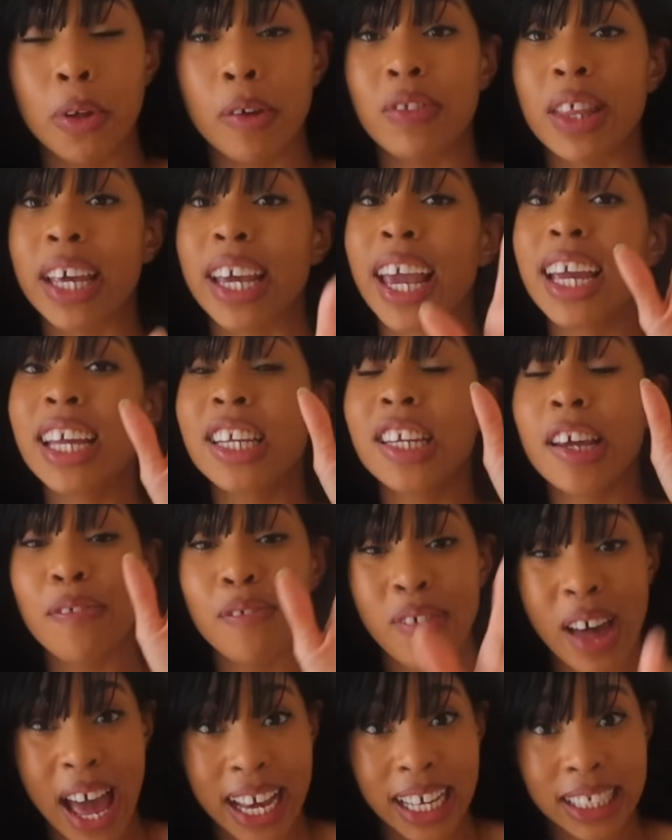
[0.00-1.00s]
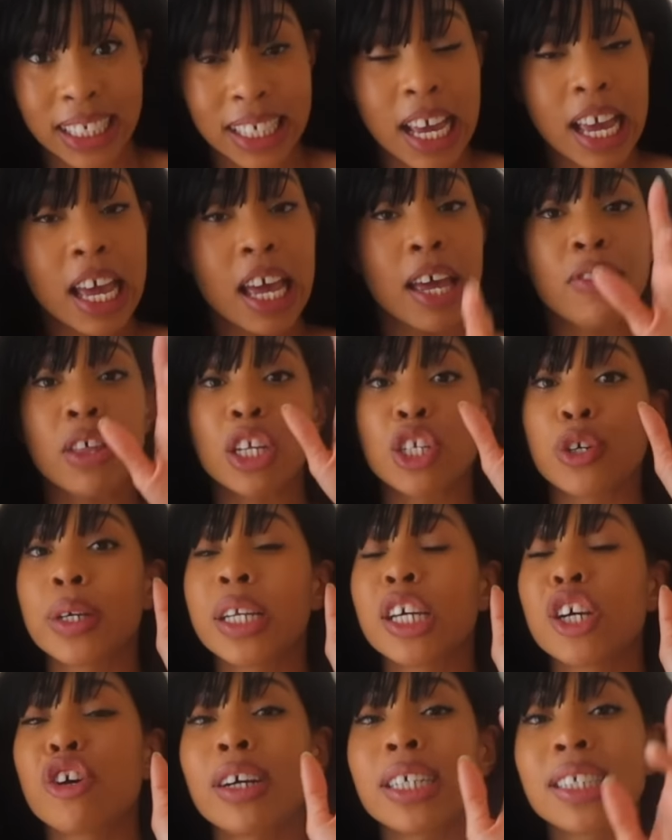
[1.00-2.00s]
If they get in your face, if they're doing
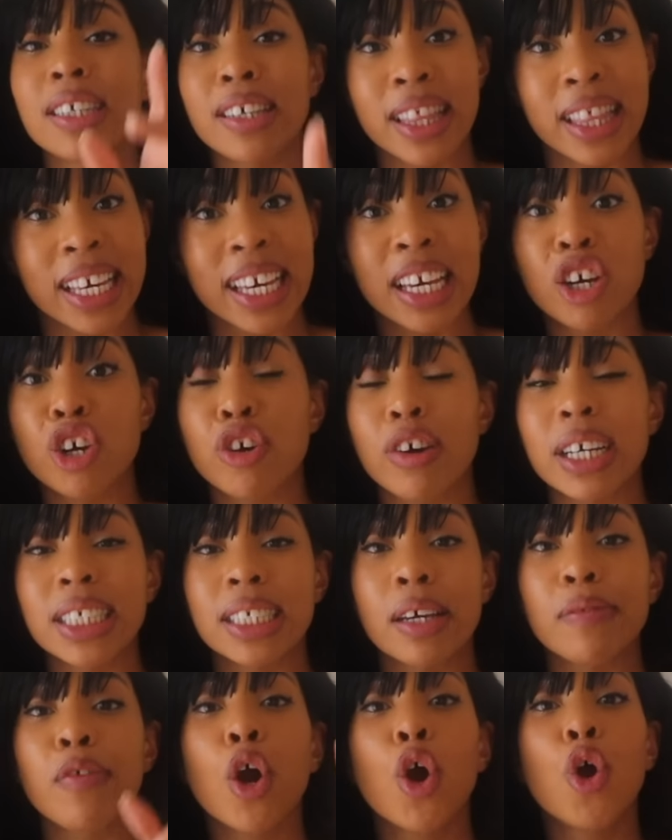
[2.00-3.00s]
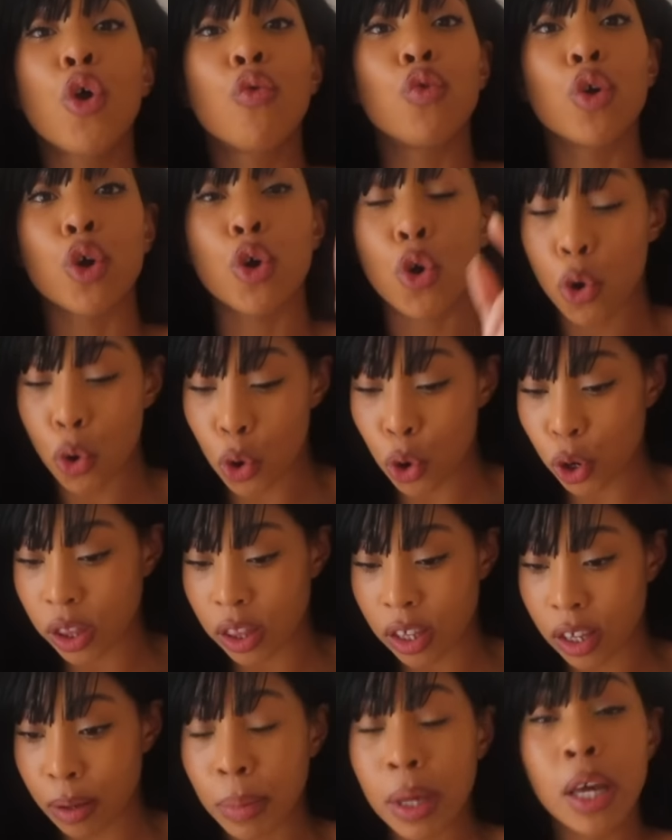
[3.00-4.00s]
anything aggressive, record
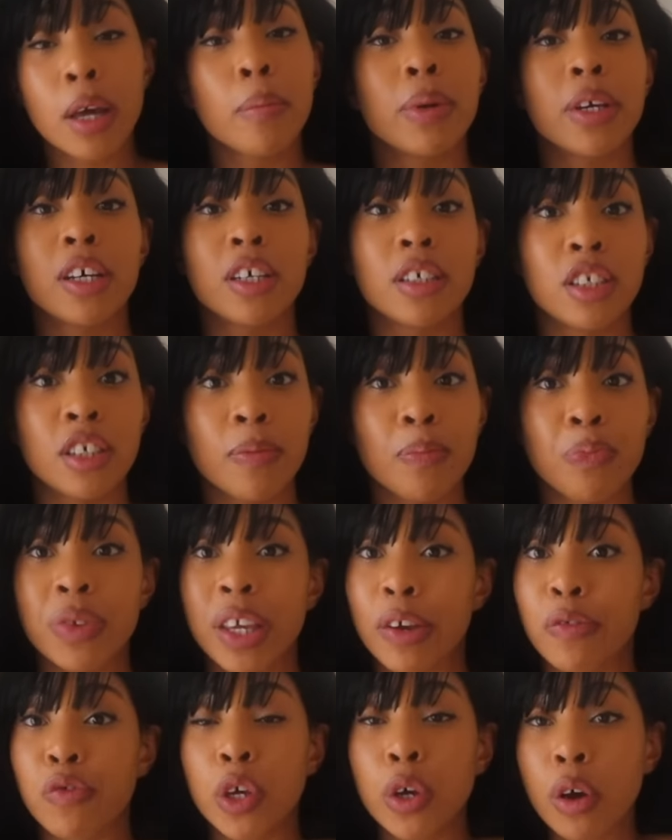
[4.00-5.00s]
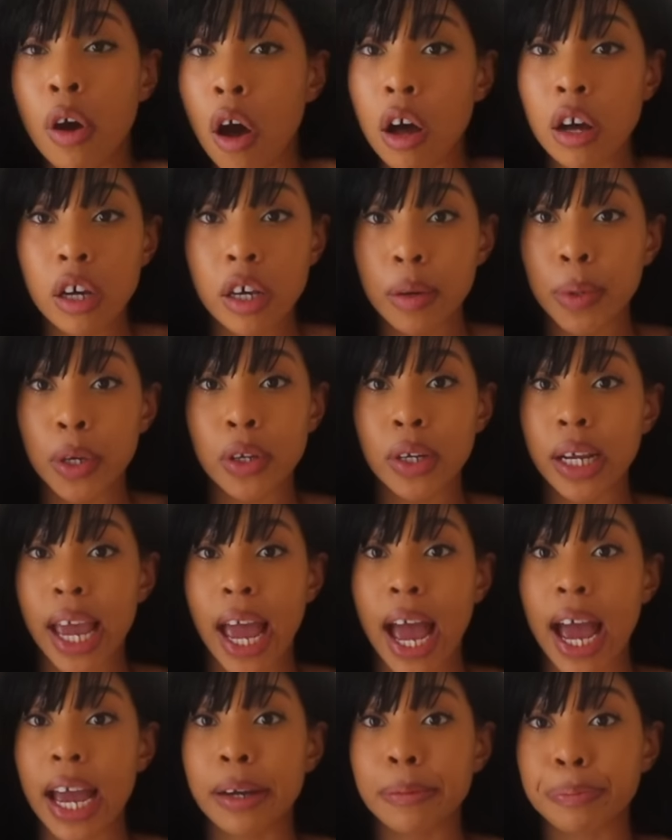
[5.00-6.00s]
them, because if you can't
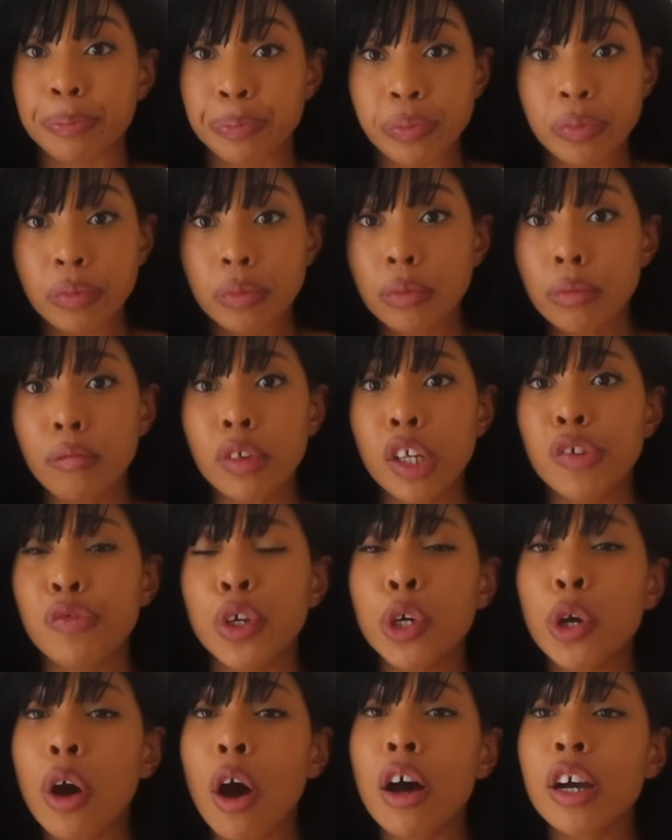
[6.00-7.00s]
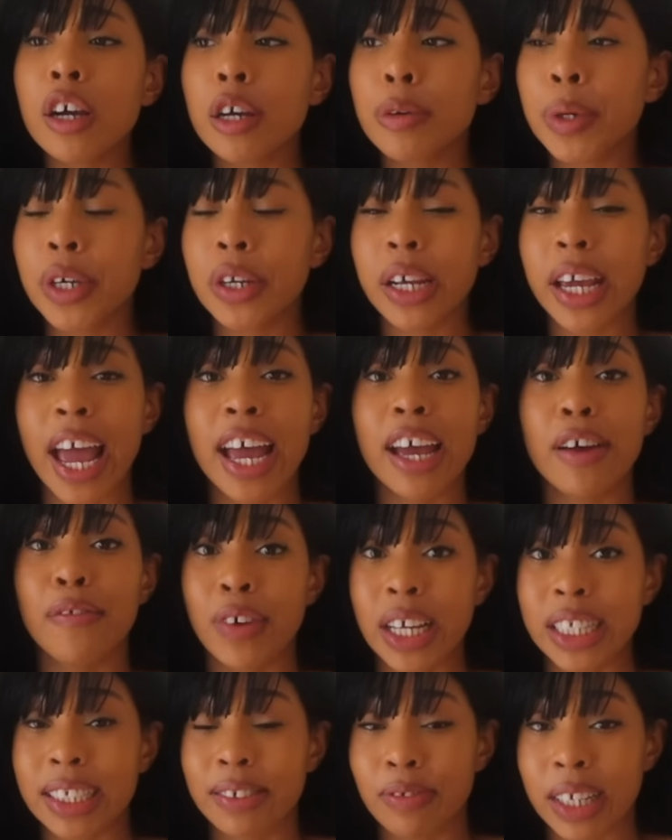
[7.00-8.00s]
communicate
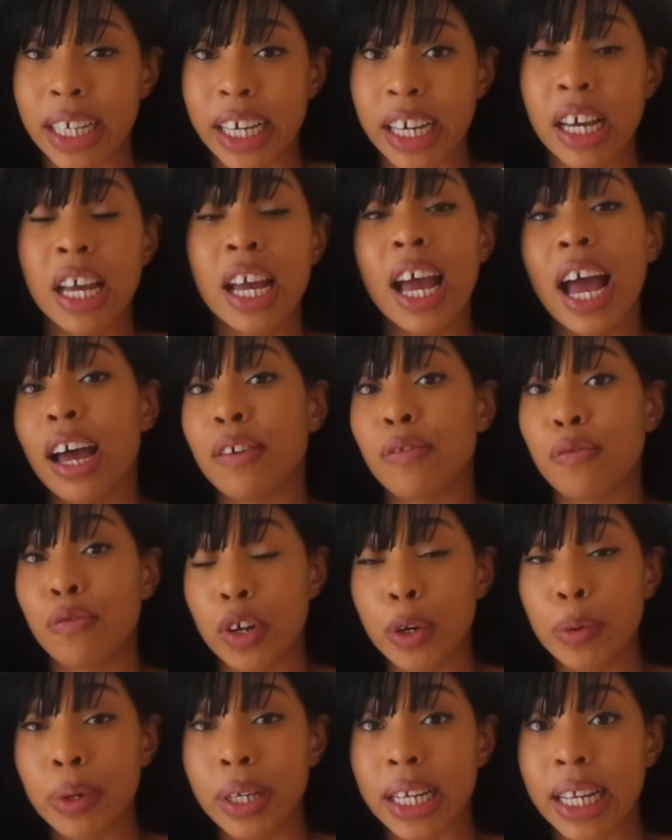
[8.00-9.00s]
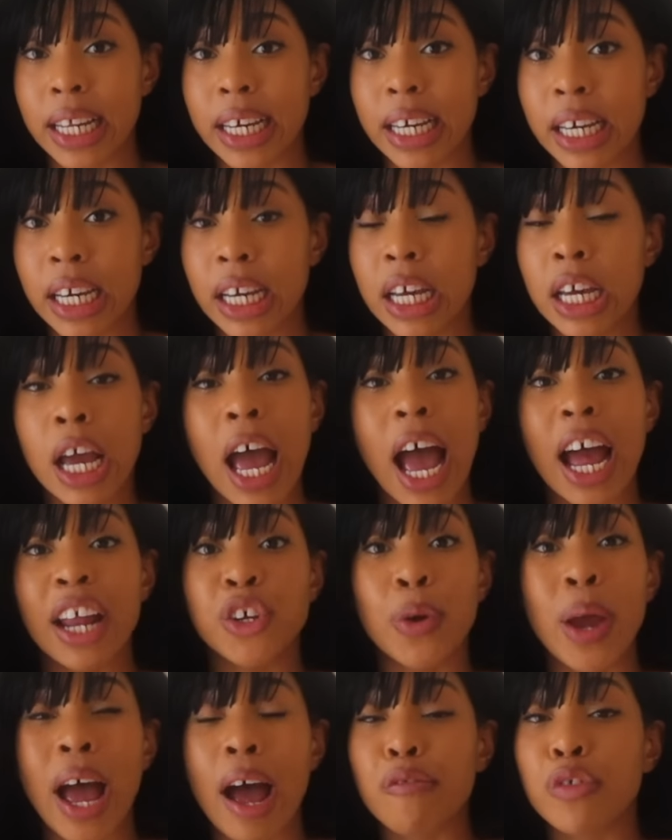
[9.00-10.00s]
effectively and fluently, and
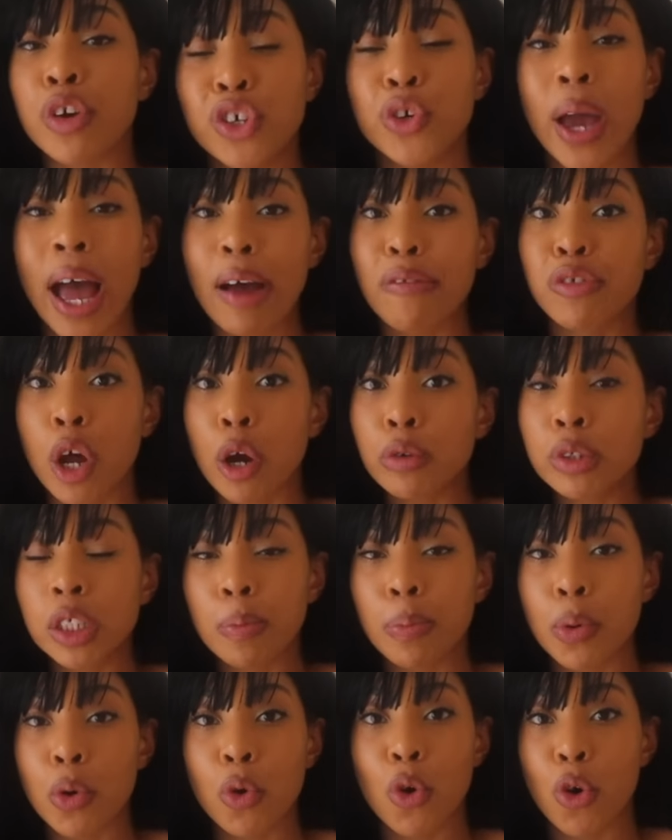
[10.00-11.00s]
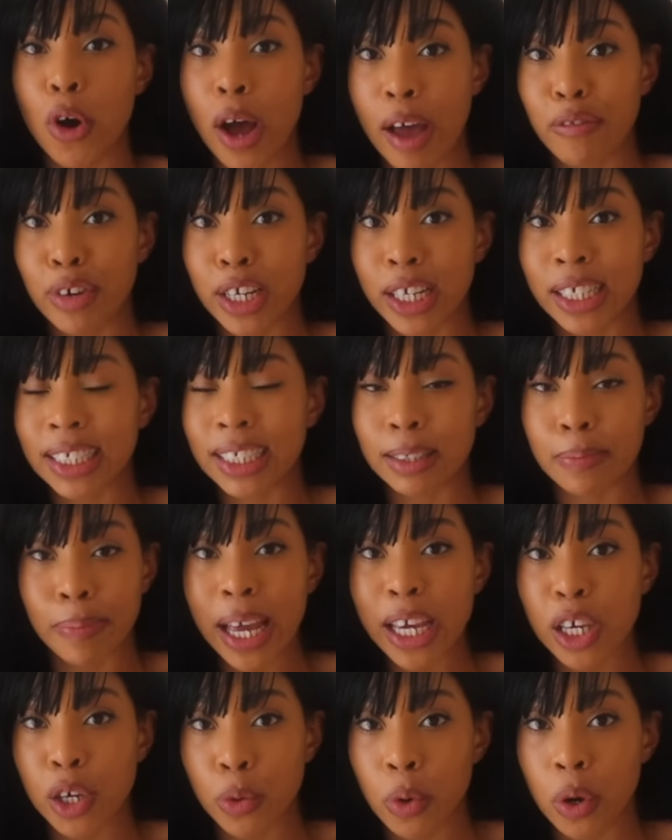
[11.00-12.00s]
you have no support or evidence to
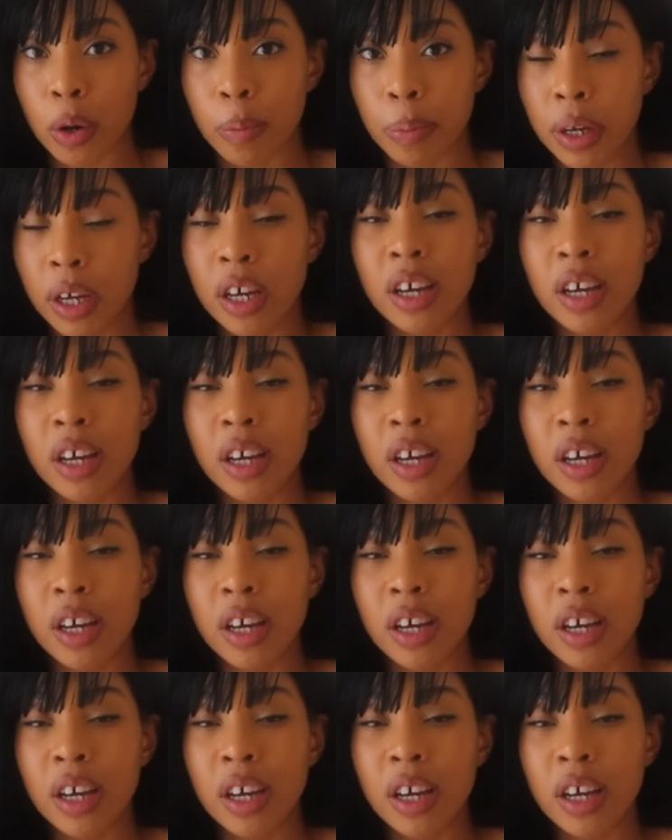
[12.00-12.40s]
back you up,